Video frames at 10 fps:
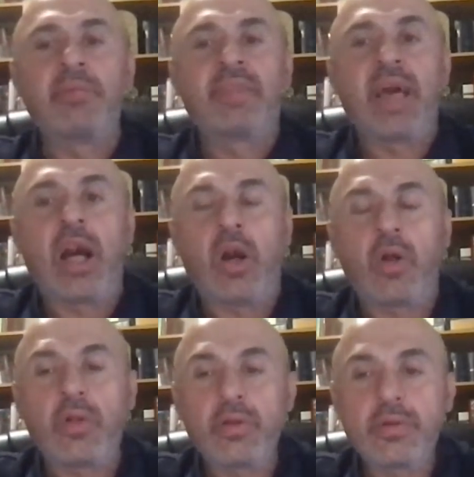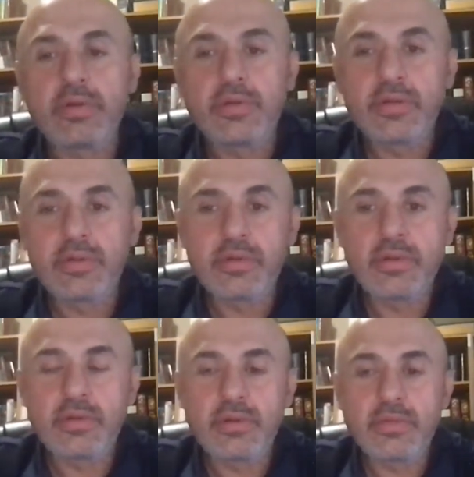him to hell.
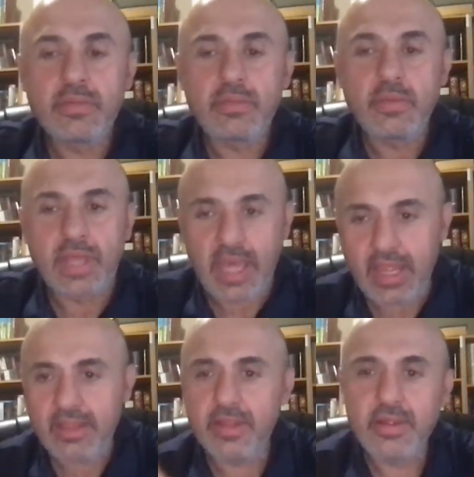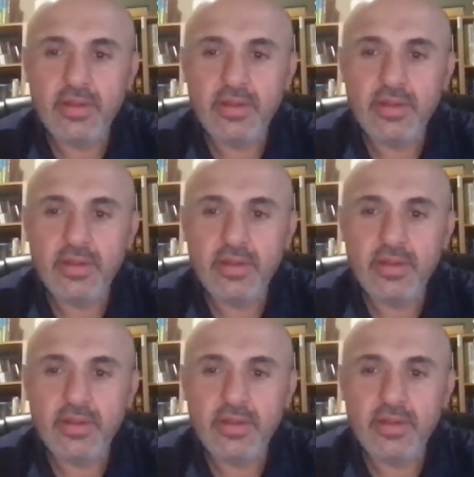You get it?